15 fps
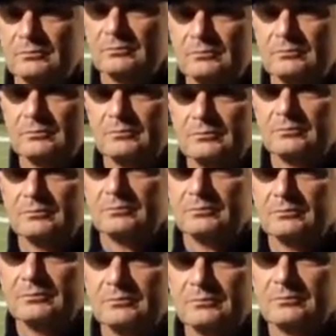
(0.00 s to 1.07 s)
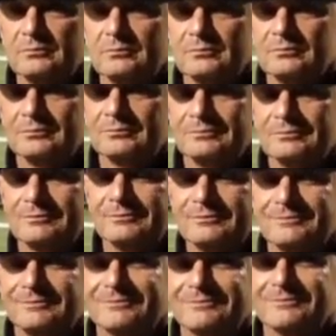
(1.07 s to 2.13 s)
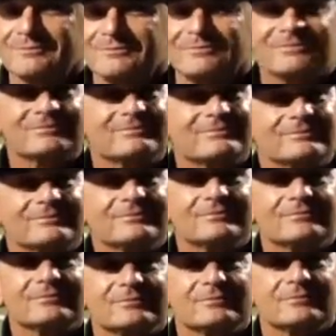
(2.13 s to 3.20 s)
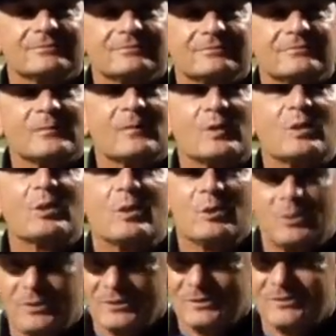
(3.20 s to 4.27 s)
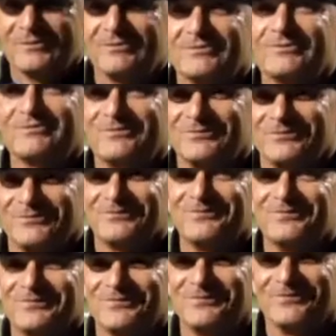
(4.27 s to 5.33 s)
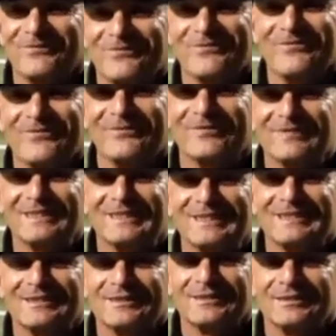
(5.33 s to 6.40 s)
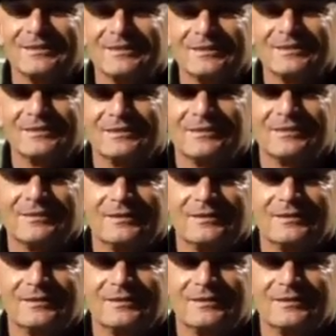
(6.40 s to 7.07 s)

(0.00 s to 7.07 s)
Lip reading: (silent)